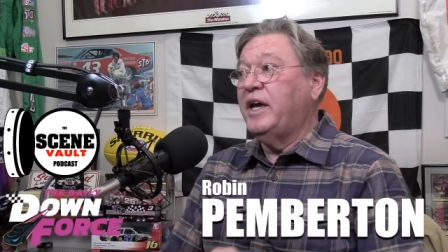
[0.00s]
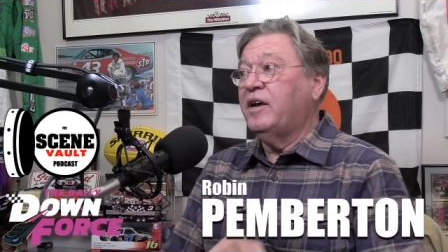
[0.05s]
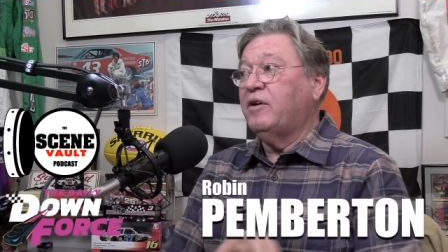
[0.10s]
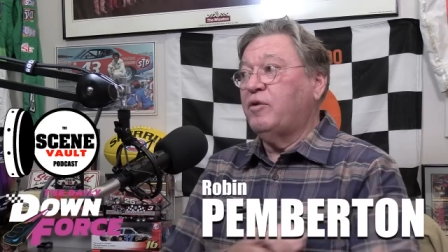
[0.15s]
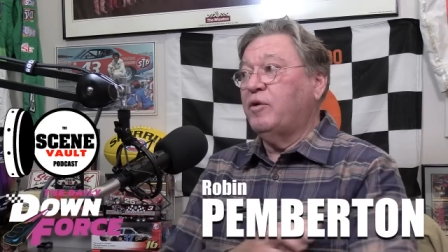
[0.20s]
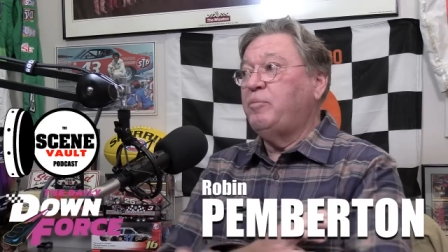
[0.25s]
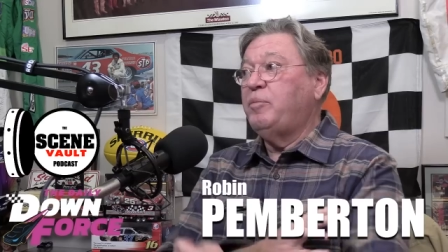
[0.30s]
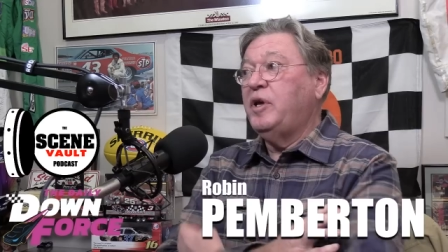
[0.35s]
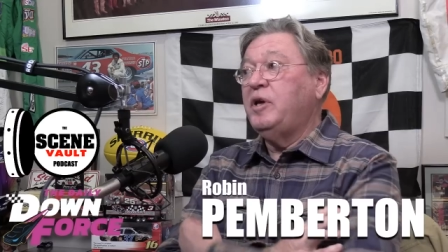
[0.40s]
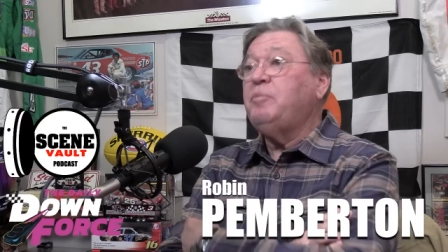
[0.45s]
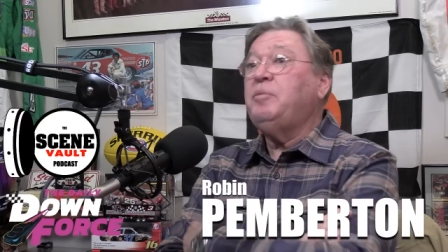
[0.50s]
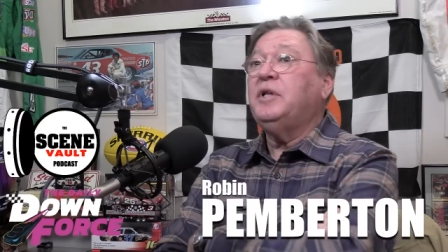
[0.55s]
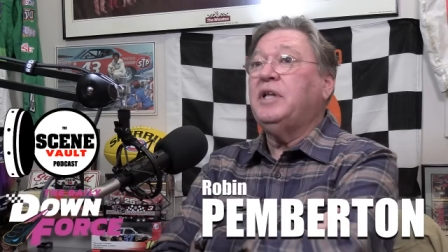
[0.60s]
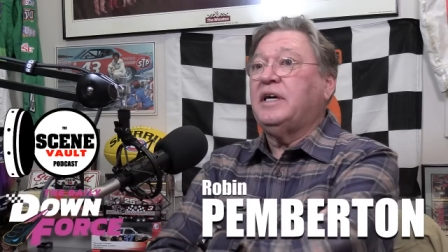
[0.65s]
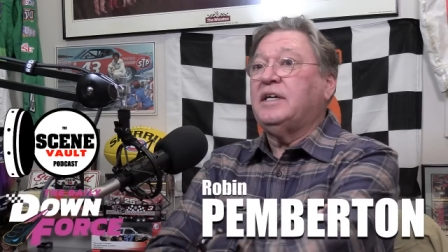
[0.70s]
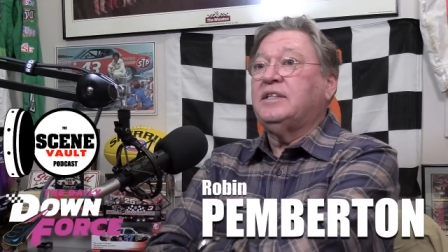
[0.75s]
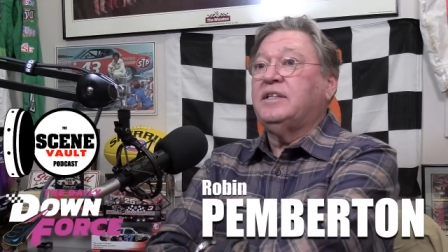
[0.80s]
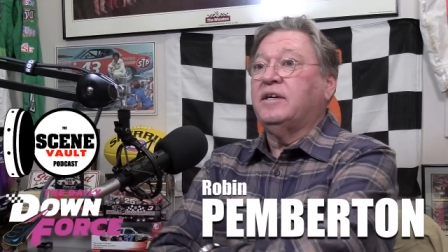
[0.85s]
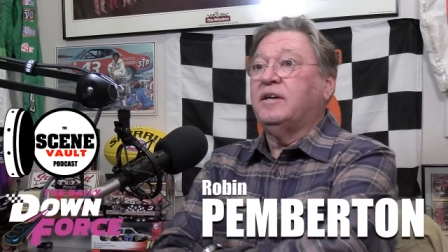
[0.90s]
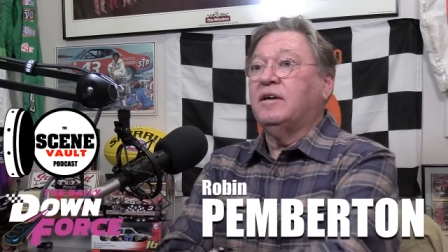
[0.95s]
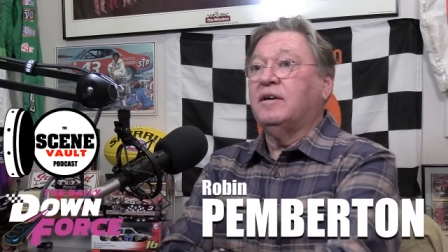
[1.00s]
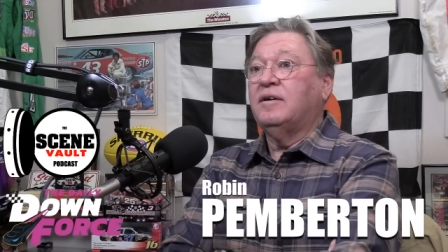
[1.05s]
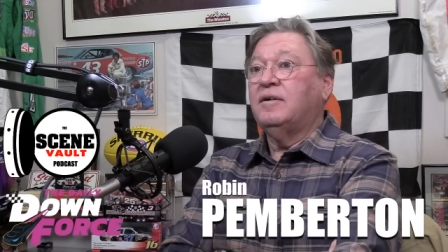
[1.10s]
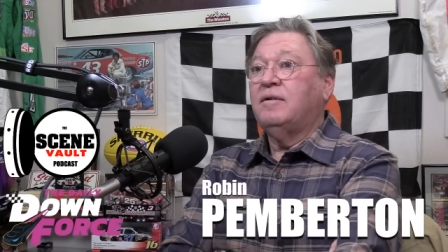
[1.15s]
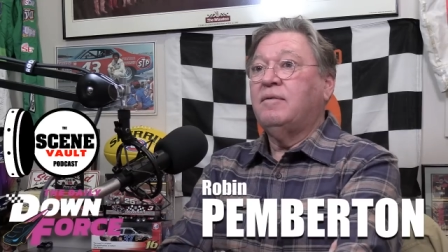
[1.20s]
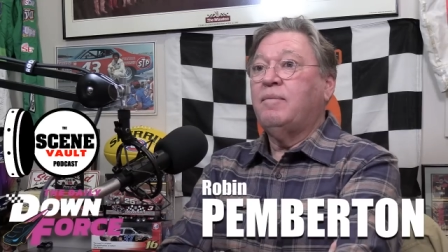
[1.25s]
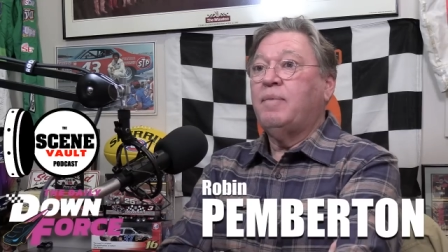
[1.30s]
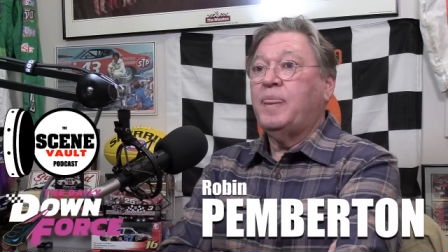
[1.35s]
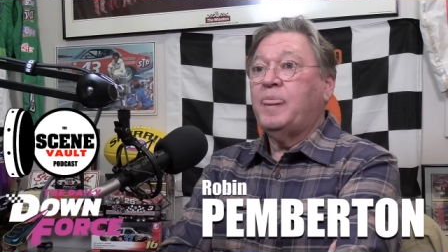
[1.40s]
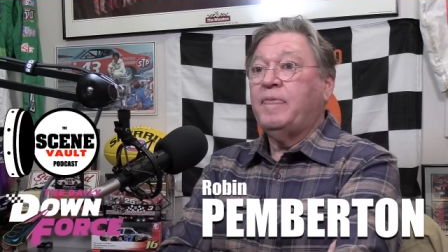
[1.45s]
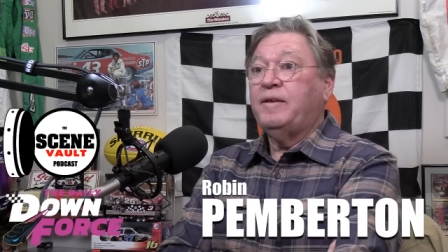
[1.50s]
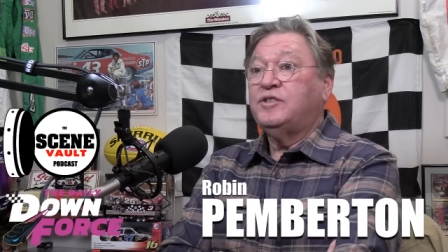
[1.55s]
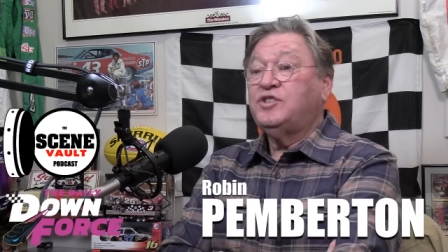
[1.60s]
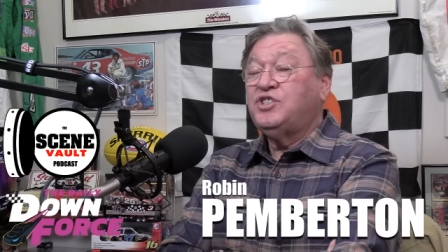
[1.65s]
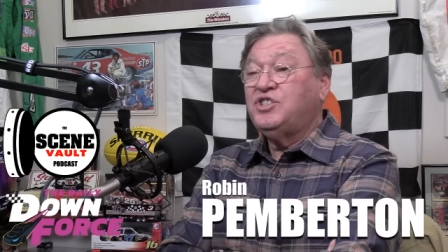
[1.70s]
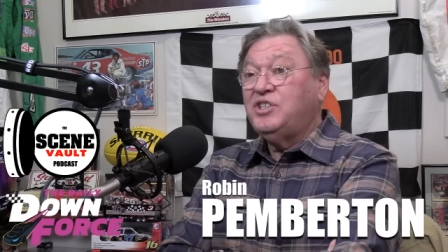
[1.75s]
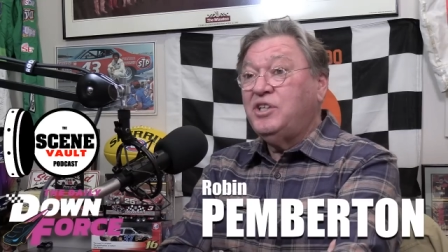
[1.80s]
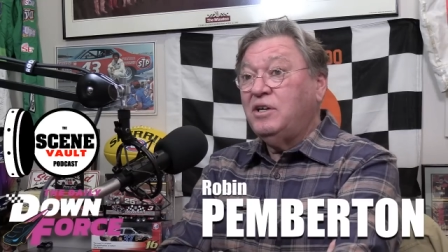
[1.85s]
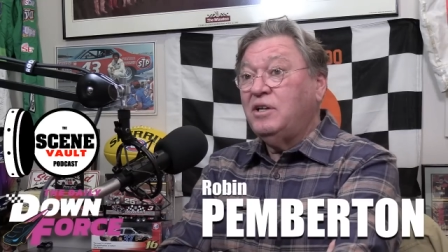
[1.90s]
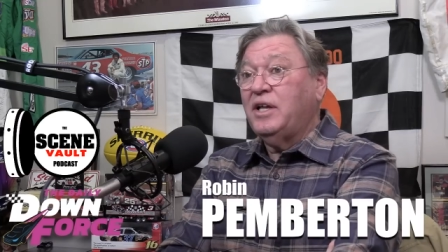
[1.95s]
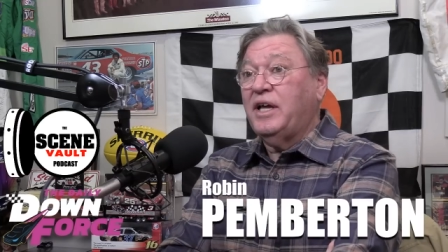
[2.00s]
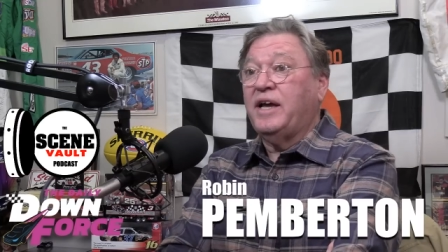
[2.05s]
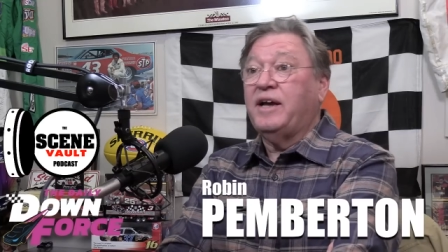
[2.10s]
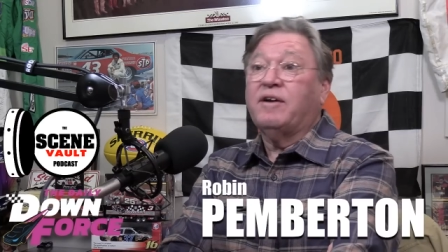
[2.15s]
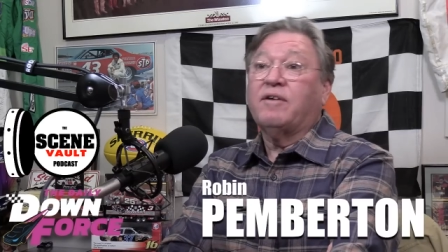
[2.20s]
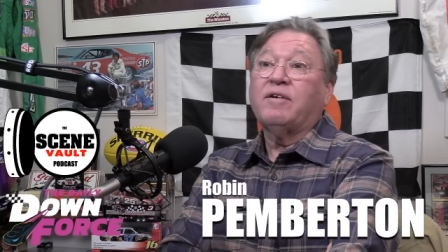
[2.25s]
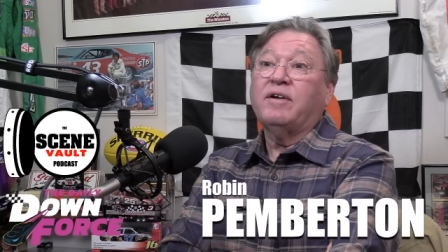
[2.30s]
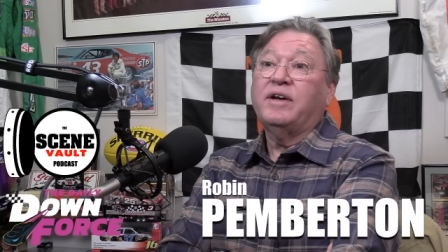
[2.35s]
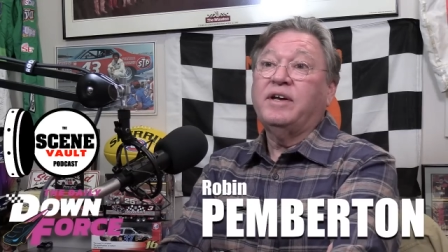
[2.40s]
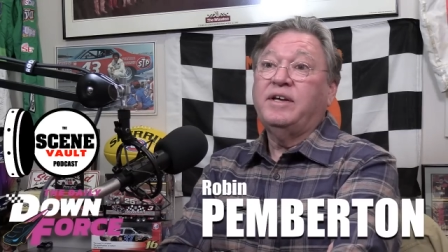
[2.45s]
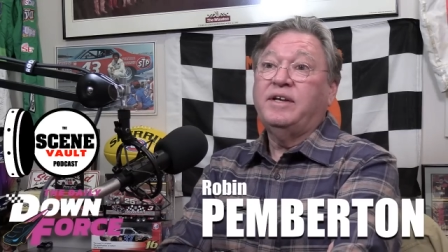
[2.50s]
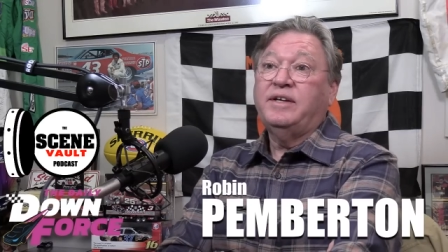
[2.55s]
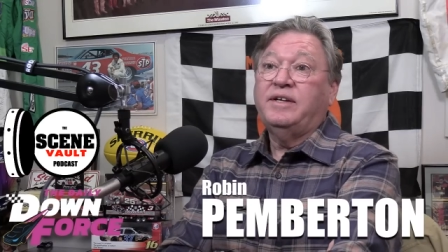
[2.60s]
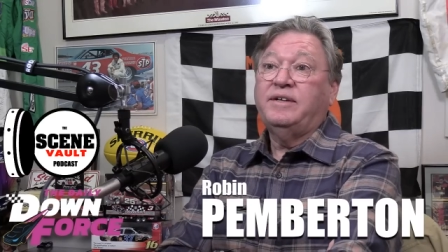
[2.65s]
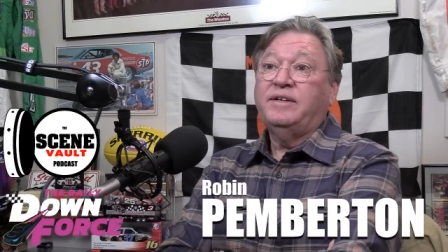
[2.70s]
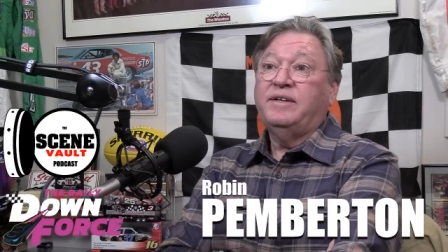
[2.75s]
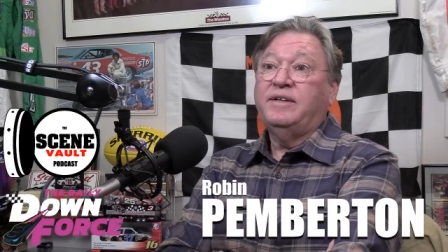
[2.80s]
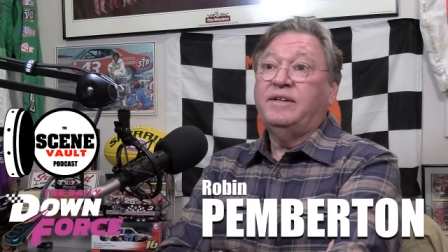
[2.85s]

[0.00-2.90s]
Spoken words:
angry people out there, still angry.